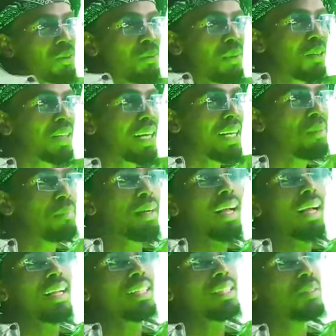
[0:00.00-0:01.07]
so many kale
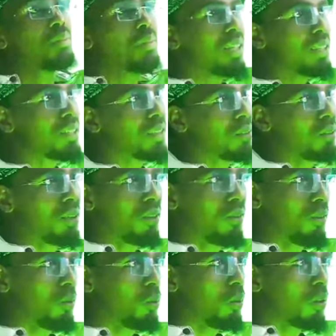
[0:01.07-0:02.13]
pants
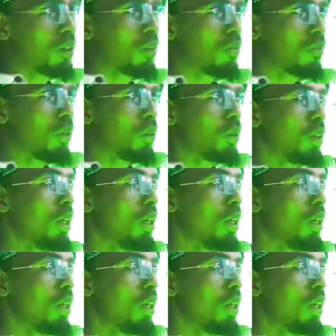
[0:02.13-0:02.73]
manje with the phone.